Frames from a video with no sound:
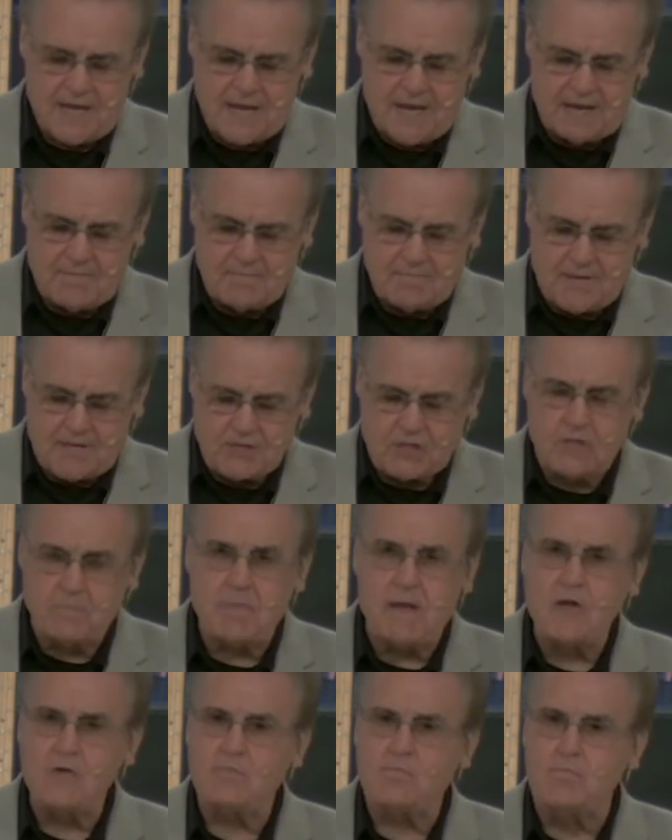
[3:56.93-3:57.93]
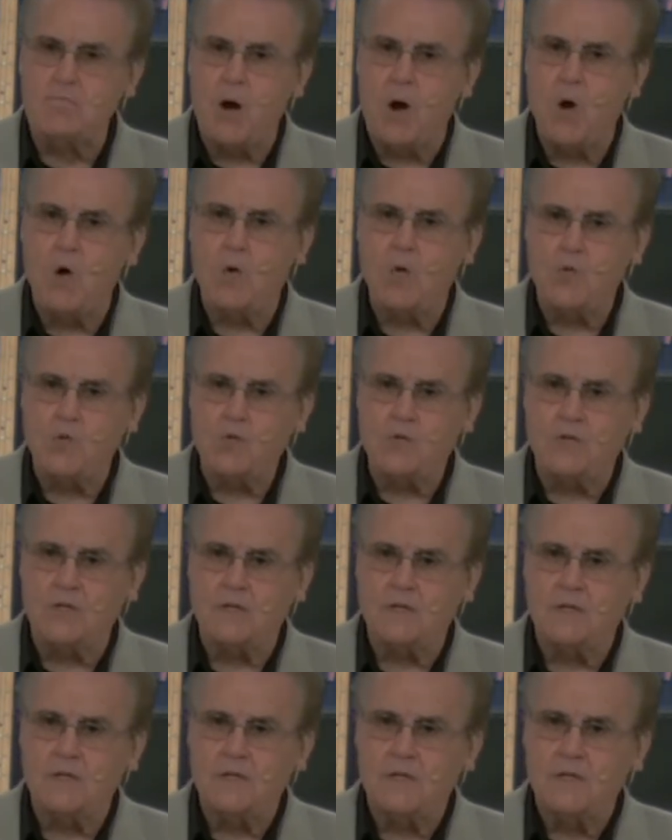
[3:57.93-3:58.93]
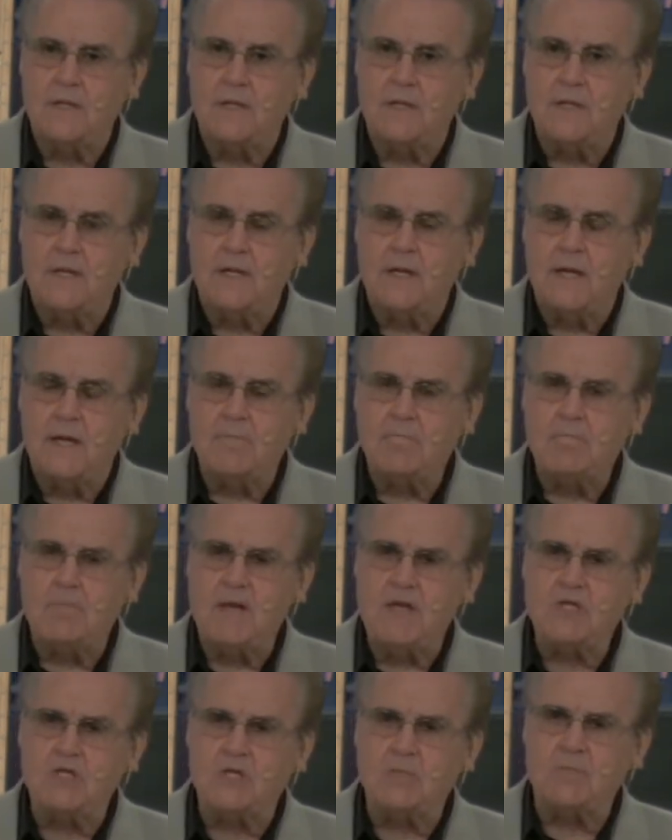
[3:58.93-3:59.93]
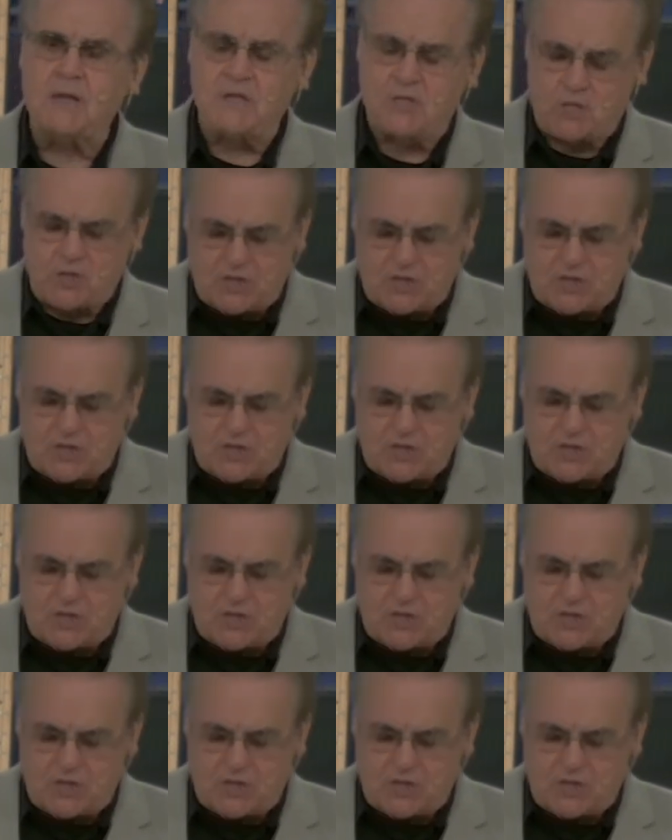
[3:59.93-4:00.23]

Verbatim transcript: It means to be bold. It means to be